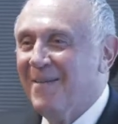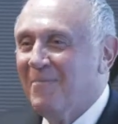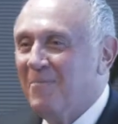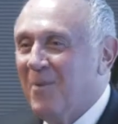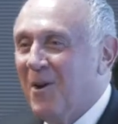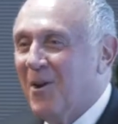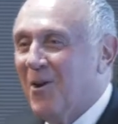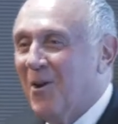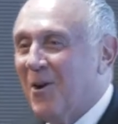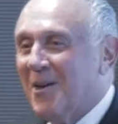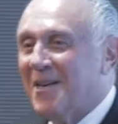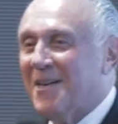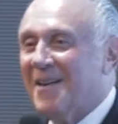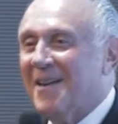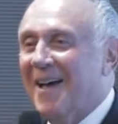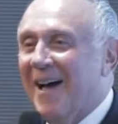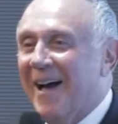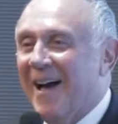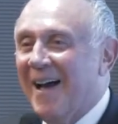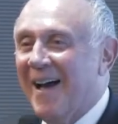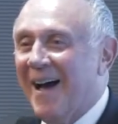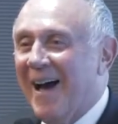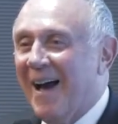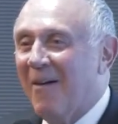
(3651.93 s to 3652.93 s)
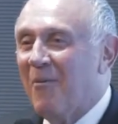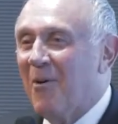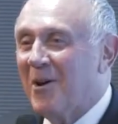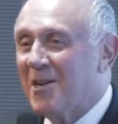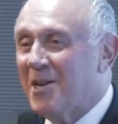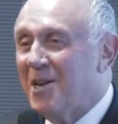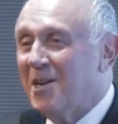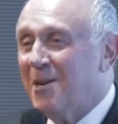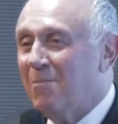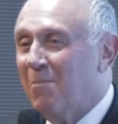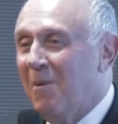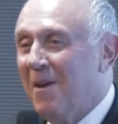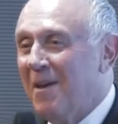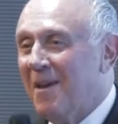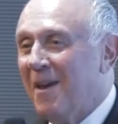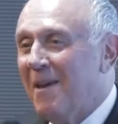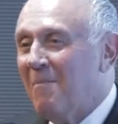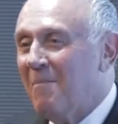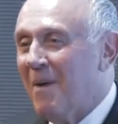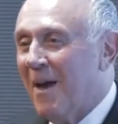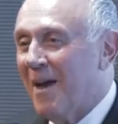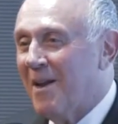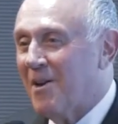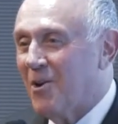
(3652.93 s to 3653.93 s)
Because I, I wasn't
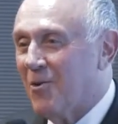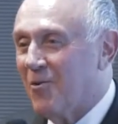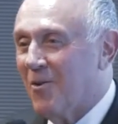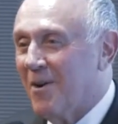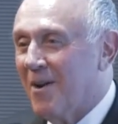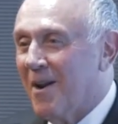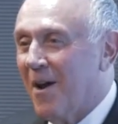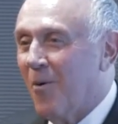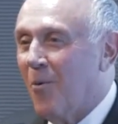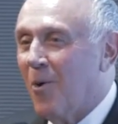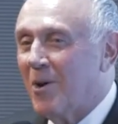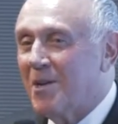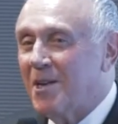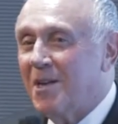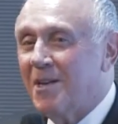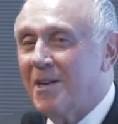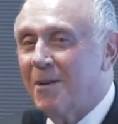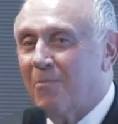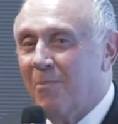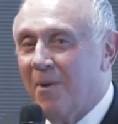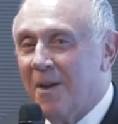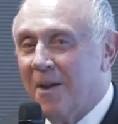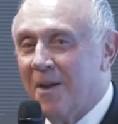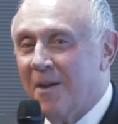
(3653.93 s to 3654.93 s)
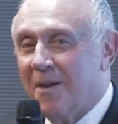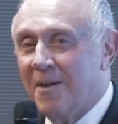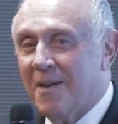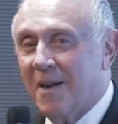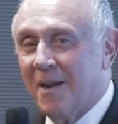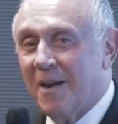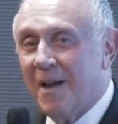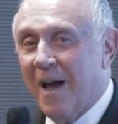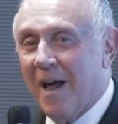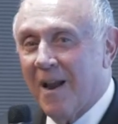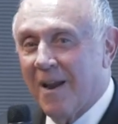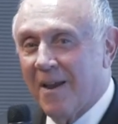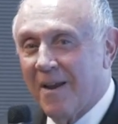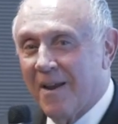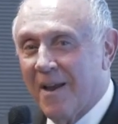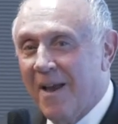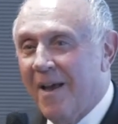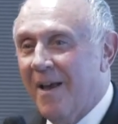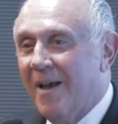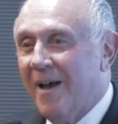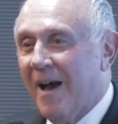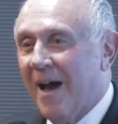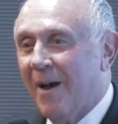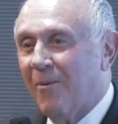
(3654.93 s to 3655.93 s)
speaking Mandarin, I wasn't speaking Tagalog,
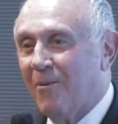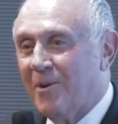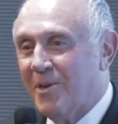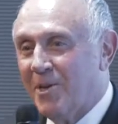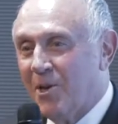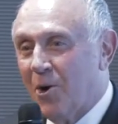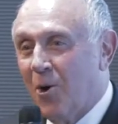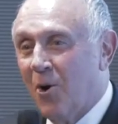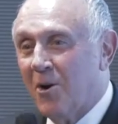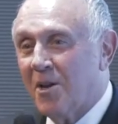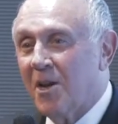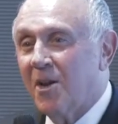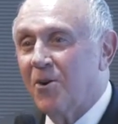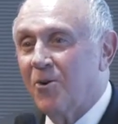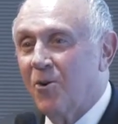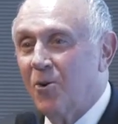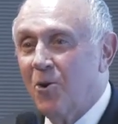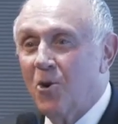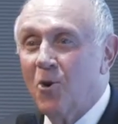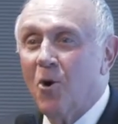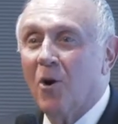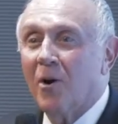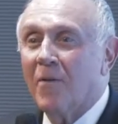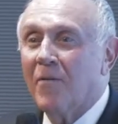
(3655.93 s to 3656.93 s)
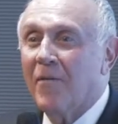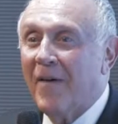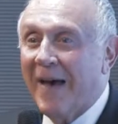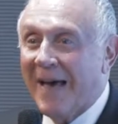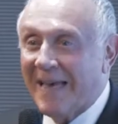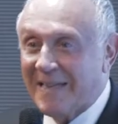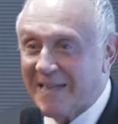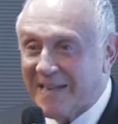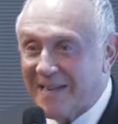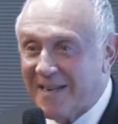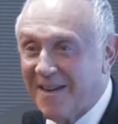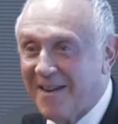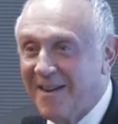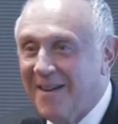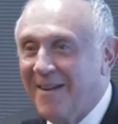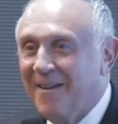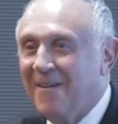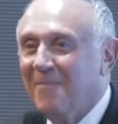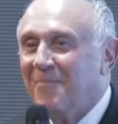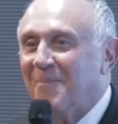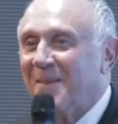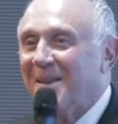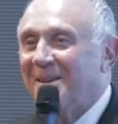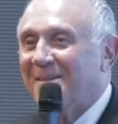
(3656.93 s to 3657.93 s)
I was talking New York fast.
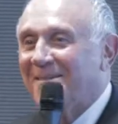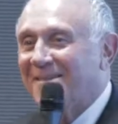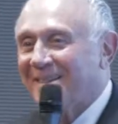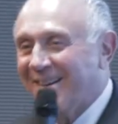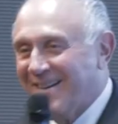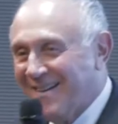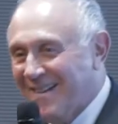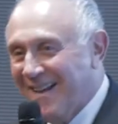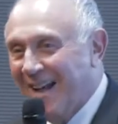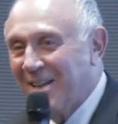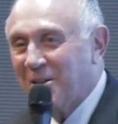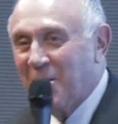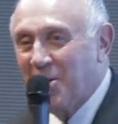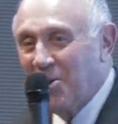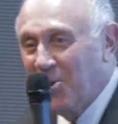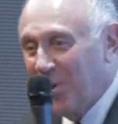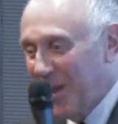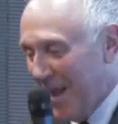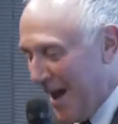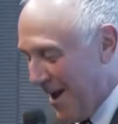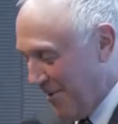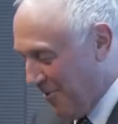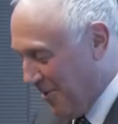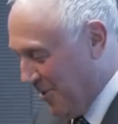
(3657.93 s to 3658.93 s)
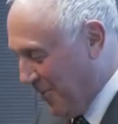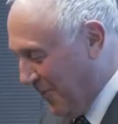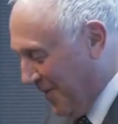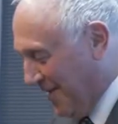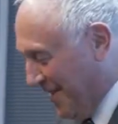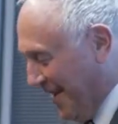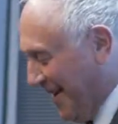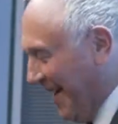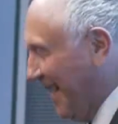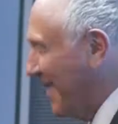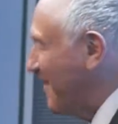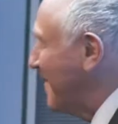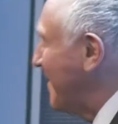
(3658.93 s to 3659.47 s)
That's a new language for today.